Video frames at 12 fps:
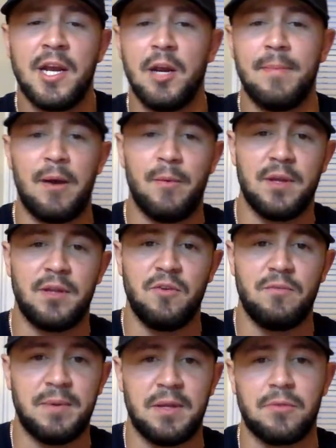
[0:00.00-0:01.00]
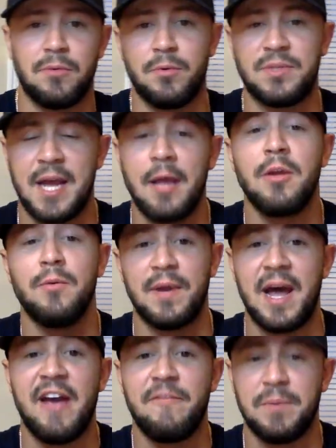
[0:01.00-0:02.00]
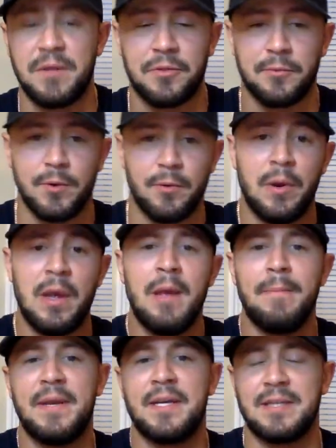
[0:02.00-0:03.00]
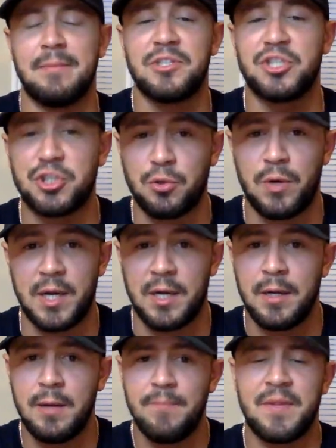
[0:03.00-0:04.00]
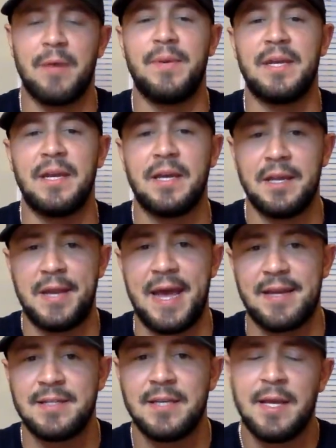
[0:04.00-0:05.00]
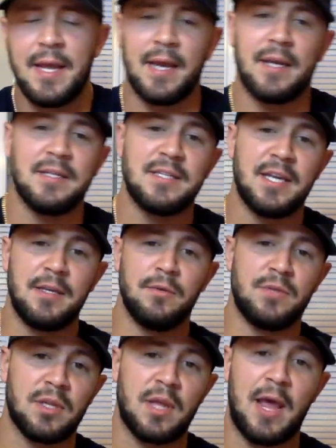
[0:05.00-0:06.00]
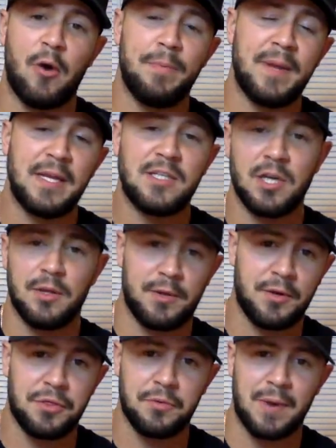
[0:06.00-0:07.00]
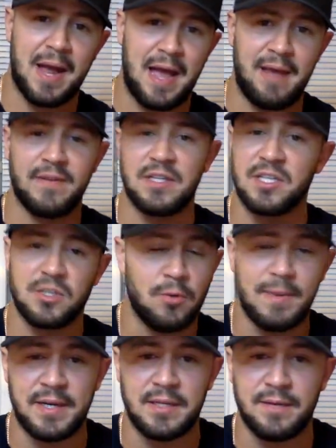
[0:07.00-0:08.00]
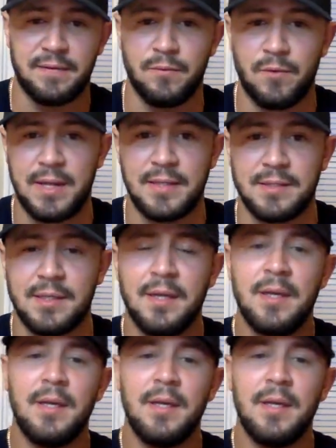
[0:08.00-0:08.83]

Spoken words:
hear about what you've been through, tell you what I've been through, because I'm sure that we can connect and continue to help each other thrive in so many different ways.